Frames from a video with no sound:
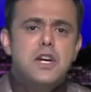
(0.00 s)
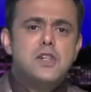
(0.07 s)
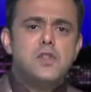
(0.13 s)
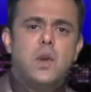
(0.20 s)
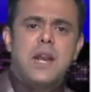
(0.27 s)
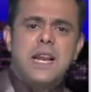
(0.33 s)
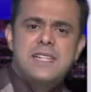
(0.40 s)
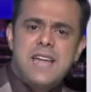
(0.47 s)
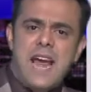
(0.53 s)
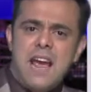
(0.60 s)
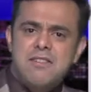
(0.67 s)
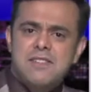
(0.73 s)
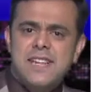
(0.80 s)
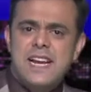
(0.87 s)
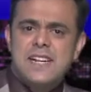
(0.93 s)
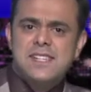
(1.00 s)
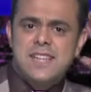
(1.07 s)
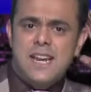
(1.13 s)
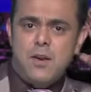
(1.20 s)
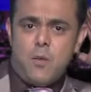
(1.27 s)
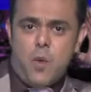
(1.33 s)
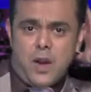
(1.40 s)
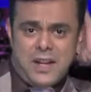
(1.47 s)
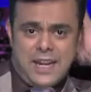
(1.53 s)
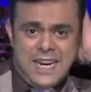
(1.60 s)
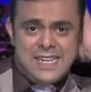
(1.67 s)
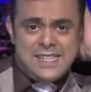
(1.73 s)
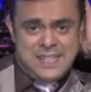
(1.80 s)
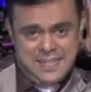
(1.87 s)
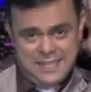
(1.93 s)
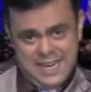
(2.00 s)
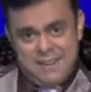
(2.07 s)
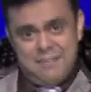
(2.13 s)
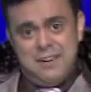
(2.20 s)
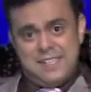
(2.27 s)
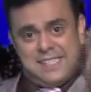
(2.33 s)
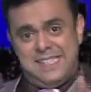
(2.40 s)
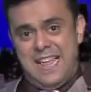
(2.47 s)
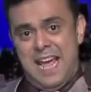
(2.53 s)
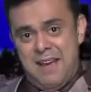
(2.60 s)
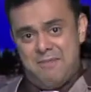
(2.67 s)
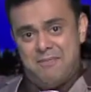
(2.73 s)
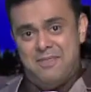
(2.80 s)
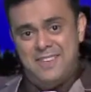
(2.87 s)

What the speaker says: So let's have sex till Walgreens delivers them.